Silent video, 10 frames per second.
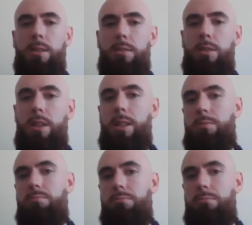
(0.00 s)
So
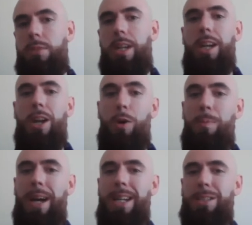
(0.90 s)
there's no
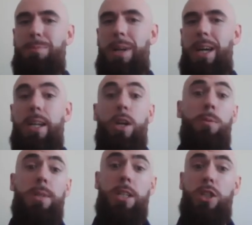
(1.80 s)
pay and display, no
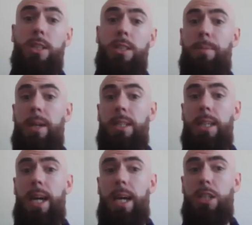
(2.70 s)
potentially contaminated
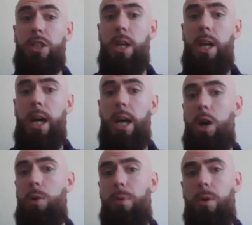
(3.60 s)
cash, and
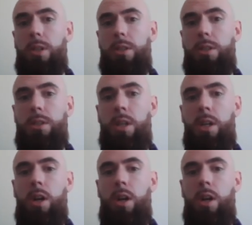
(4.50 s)
no points